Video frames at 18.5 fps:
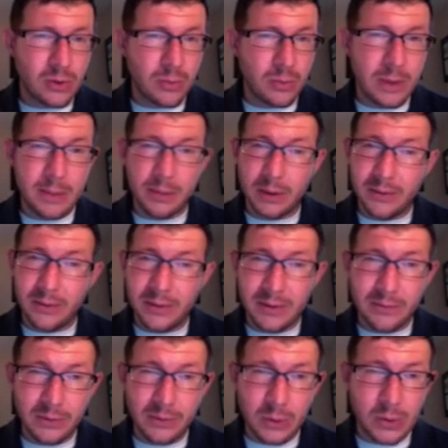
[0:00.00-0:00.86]
or people of
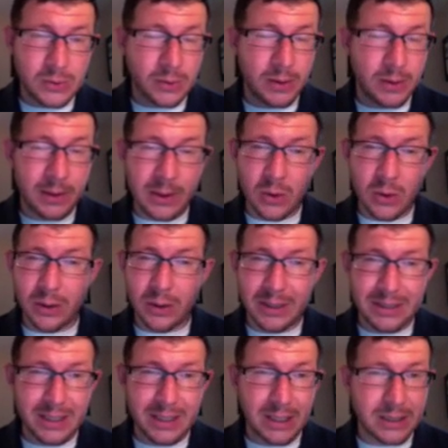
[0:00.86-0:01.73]
influence within the
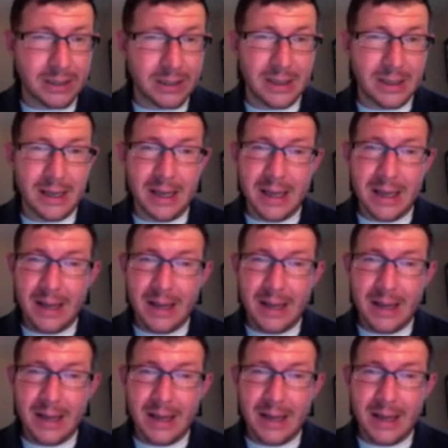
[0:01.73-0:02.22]
organization,